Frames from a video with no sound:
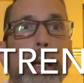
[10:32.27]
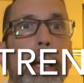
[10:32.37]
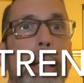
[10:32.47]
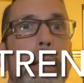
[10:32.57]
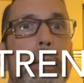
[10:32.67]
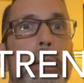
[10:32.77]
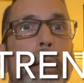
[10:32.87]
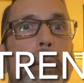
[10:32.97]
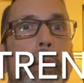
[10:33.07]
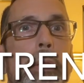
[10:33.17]
and it's a
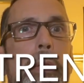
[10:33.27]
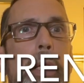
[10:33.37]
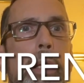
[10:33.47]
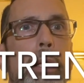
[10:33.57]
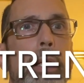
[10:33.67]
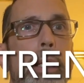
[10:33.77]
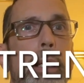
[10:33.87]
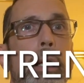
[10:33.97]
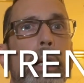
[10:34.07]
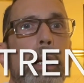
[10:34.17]

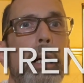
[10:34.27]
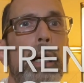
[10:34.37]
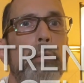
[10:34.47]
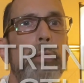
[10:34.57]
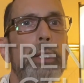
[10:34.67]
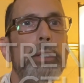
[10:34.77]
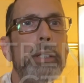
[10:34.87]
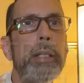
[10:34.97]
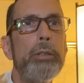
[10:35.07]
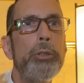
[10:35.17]
thickening of the
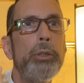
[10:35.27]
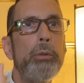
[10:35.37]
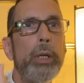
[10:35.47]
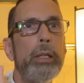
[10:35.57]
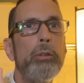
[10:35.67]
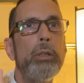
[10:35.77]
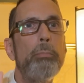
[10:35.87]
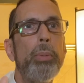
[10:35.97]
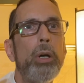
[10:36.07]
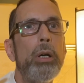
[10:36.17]
tissue in the
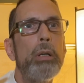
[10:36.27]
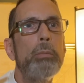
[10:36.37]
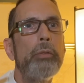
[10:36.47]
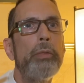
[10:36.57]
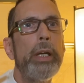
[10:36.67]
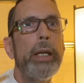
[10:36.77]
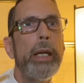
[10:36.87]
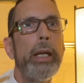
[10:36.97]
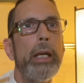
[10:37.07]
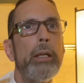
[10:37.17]
palm of the
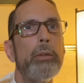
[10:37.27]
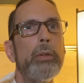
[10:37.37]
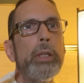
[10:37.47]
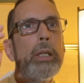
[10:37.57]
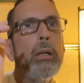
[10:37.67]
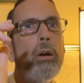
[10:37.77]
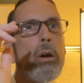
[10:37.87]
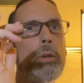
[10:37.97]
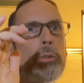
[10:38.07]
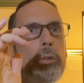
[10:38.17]
hand that
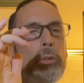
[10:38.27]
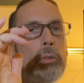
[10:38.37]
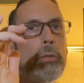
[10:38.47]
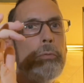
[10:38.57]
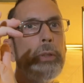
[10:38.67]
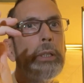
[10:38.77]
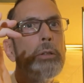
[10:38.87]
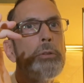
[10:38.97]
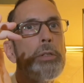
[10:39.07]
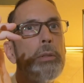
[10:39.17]
causes the
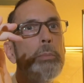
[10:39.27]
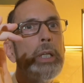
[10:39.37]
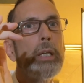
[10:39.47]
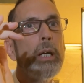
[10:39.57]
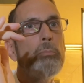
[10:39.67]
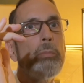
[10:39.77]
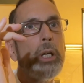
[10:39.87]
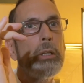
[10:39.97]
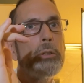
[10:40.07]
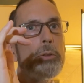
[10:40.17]
fingers to become
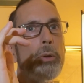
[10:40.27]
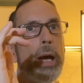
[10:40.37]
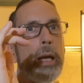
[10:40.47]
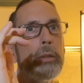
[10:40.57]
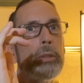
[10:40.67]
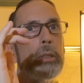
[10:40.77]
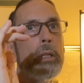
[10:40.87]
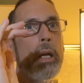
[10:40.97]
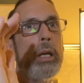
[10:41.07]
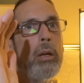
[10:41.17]
contracted
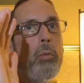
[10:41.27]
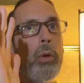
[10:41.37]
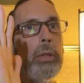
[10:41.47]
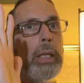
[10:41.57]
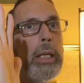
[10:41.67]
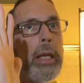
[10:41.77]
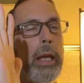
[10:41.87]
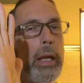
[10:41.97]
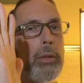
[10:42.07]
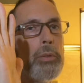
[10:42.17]
where they
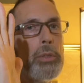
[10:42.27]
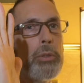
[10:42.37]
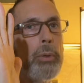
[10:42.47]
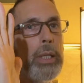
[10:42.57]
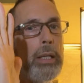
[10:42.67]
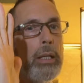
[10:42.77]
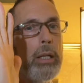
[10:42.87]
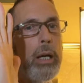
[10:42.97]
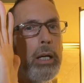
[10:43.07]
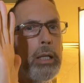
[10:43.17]
can't
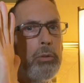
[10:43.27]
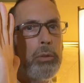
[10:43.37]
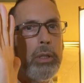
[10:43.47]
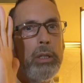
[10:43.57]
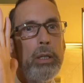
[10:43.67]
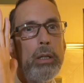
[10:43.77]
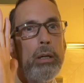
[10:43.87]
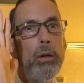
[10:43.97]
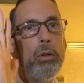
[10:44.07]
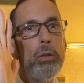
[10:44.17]
straighten out
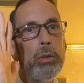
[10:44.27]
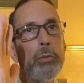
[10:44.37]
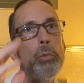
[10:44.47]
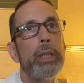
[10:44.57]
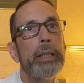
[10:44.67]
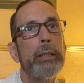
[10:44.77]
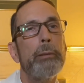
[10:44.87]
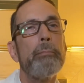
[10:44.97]
all the way.